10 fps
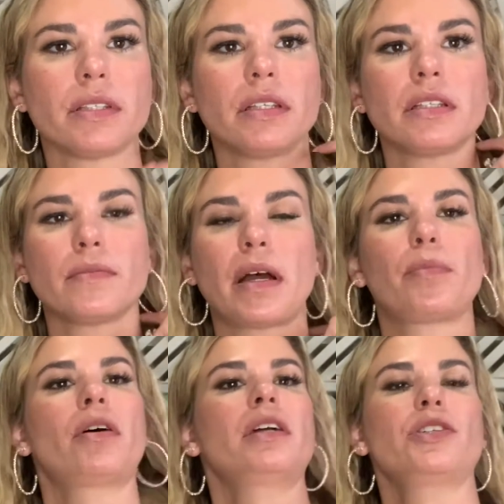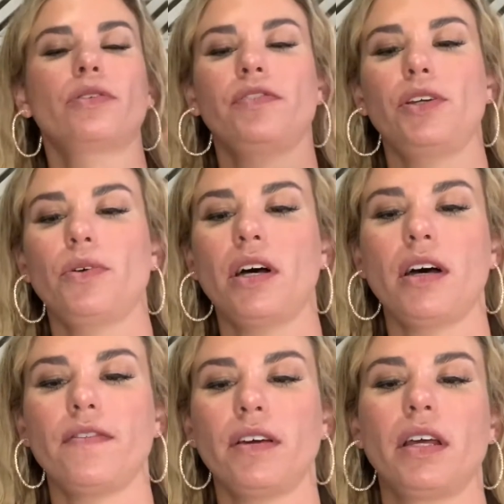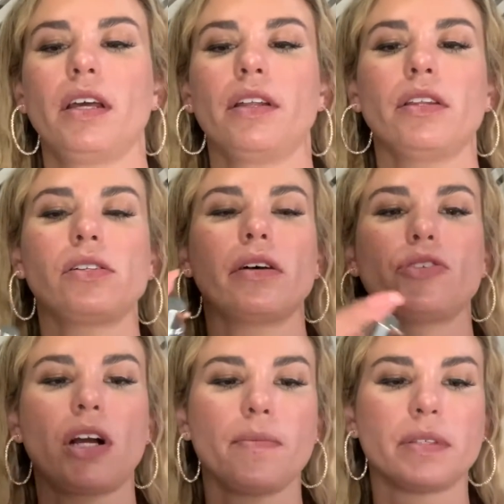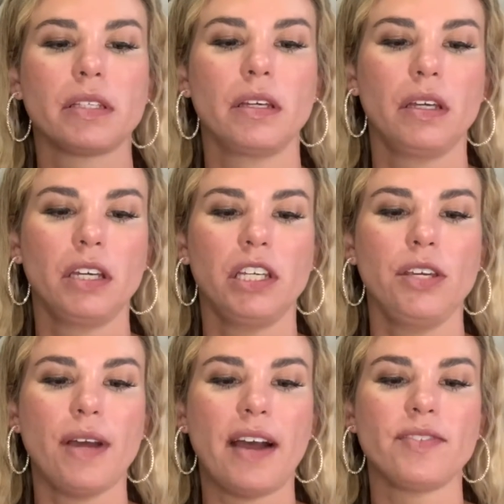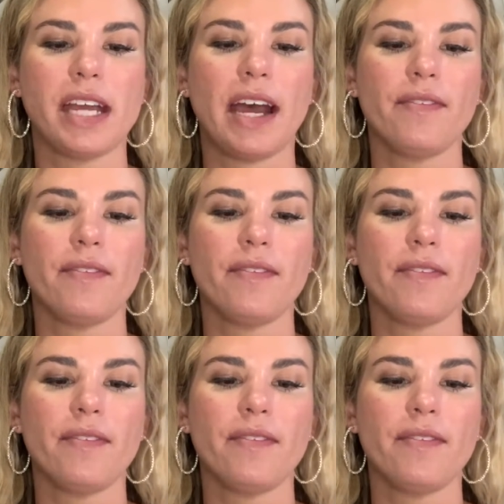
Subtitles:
This is my product review of the glow drops. You have to have